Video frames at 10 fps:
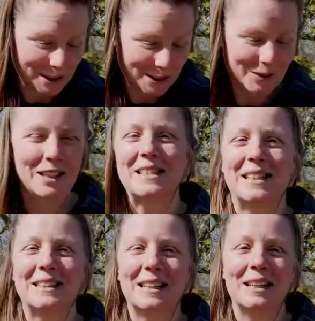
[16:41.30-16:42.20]
don't know if I
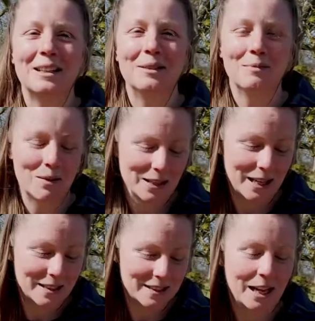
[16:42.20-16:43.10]
said that, and
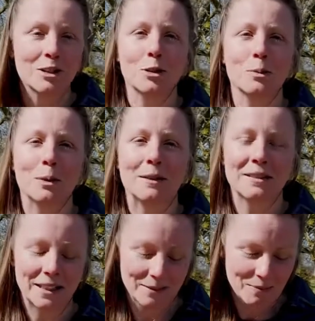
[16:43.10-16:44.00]
that's natural
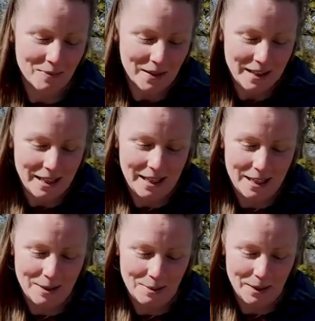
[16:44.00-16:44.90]
printing.
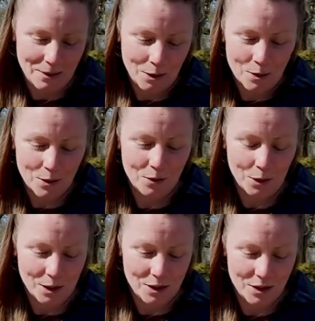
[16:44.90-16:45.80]
And I've also
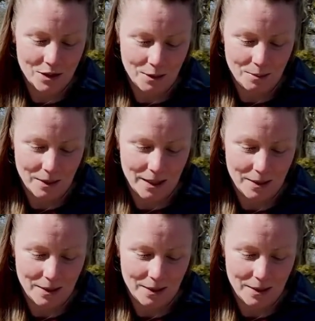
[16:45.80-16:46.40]
foraged some